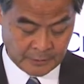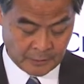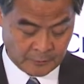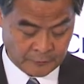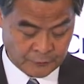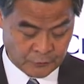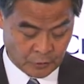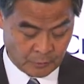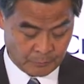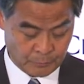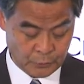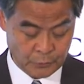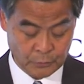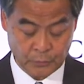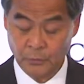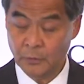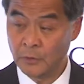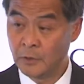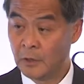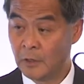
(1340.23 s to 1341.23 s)
offshore
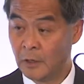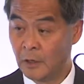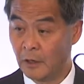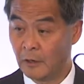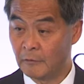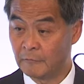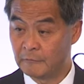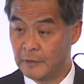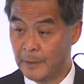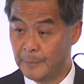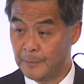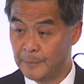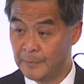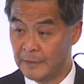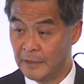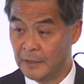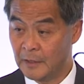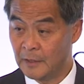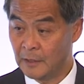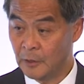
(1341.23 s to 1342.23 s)
pool of
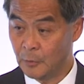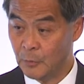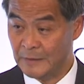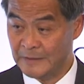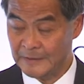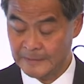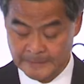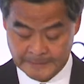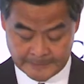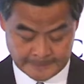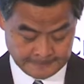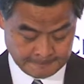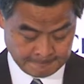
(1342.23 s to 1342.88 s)
renminbi liquidity.